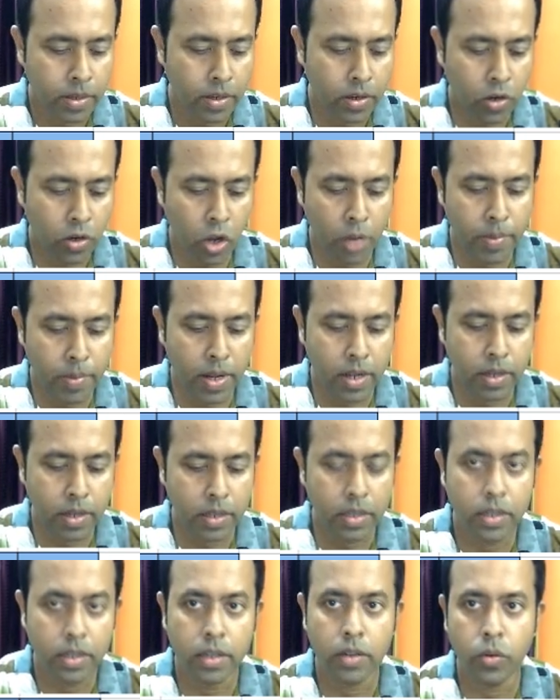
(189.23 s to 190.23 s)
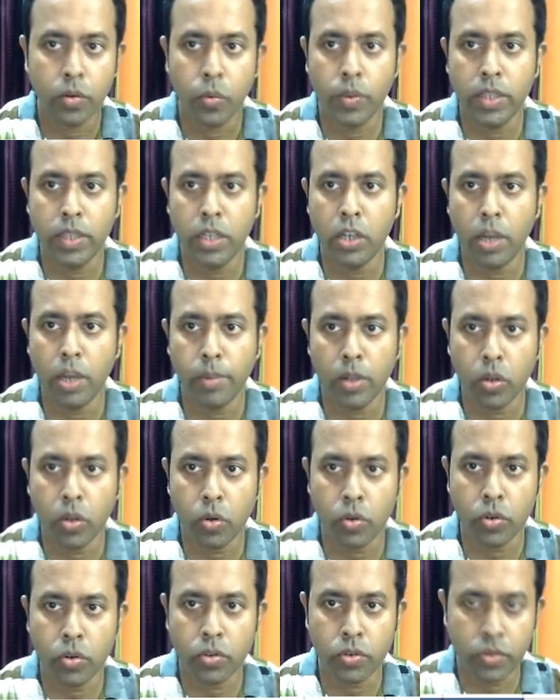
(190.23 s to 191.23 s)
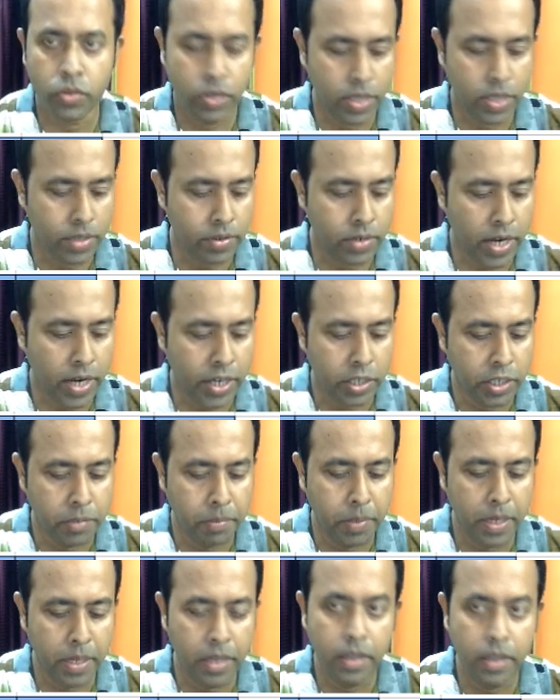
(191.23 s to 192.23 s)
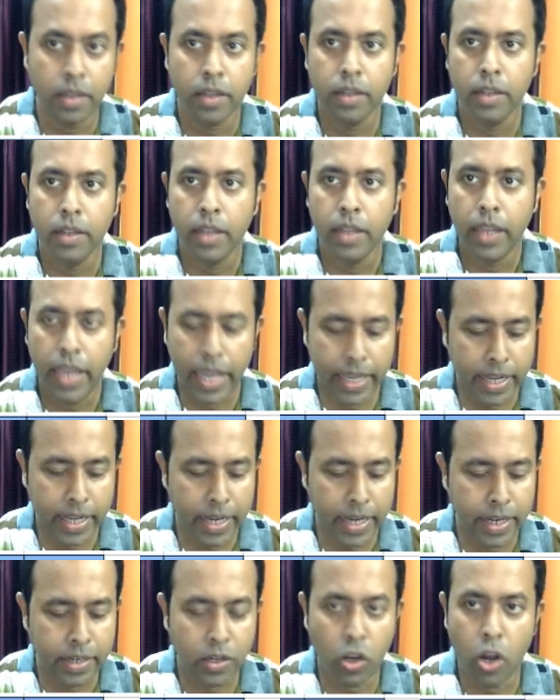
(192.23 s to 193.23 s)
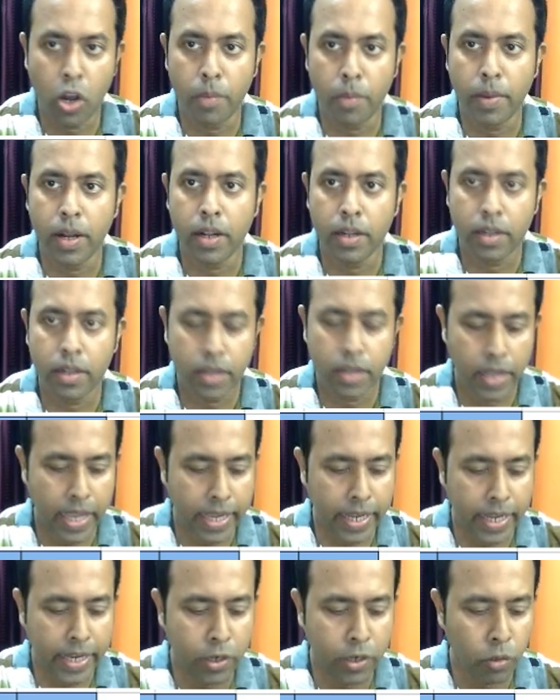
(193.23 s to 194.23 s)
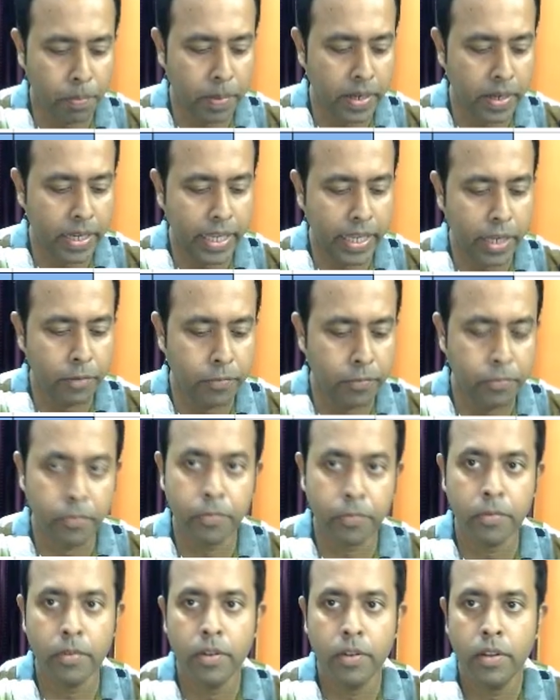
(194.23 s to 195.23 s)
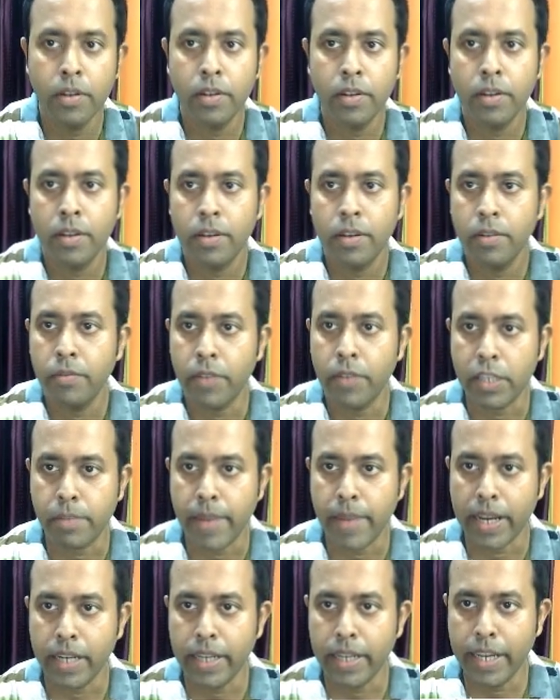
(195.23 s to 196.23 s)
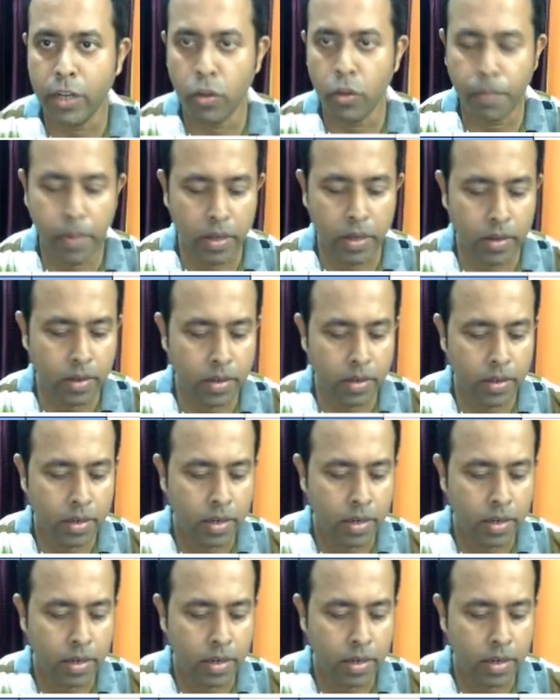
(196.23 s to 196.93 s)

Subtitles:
comma, within double quote just write B, again comma, again open, if, first bracket again open,